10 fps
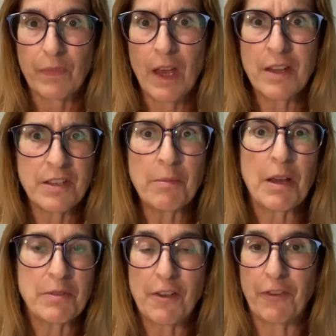And
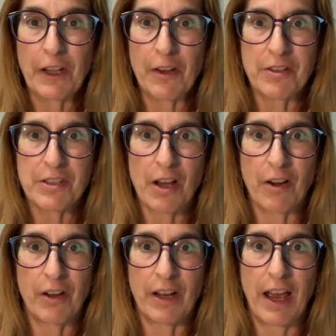sometimes the villains
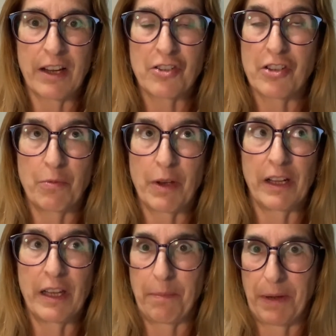aren't actually
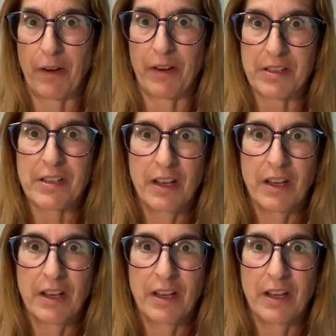readily apparent.